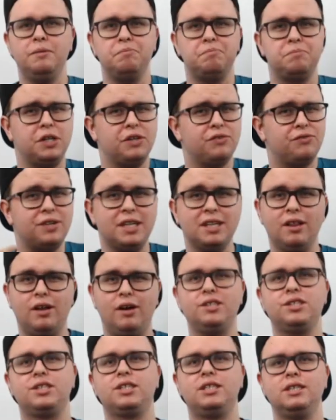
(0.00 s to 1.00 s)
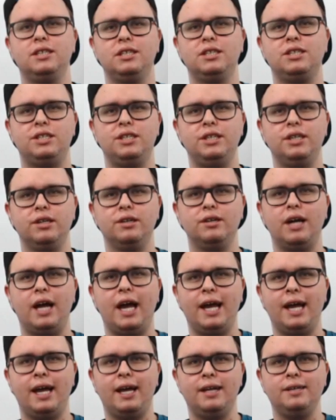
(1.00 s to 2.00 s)
They relaunched it this year,
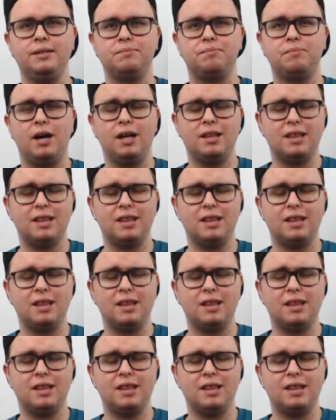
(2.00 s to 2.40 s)
and